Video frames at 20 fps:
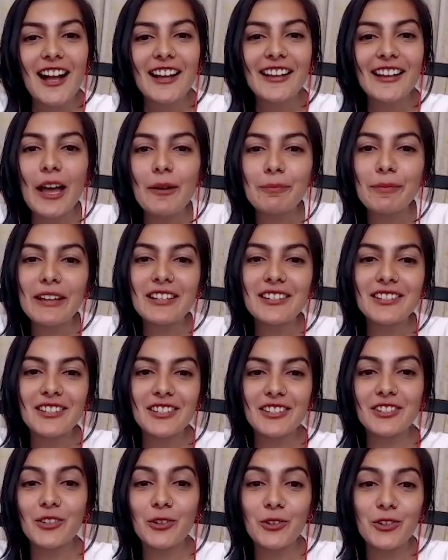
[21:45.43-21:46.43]
campaigns
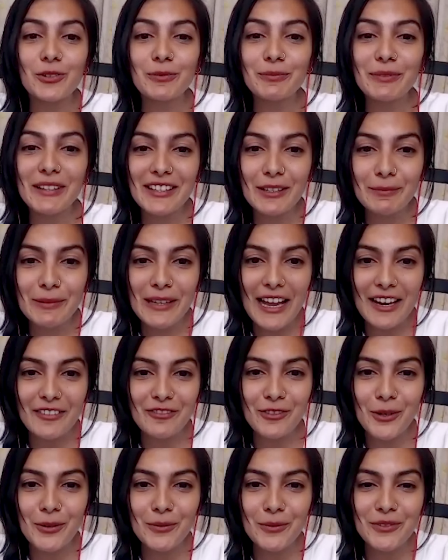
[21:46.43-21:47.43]
on social media
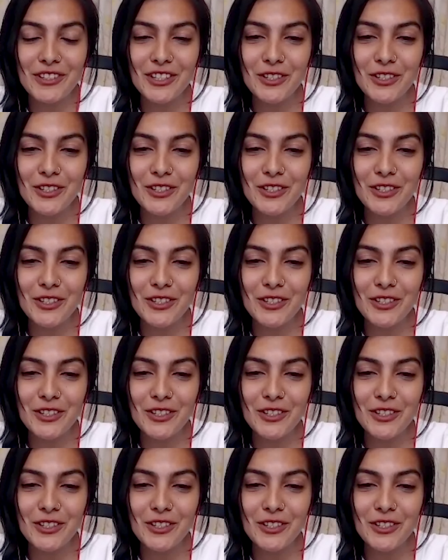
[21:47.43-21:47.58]
platforms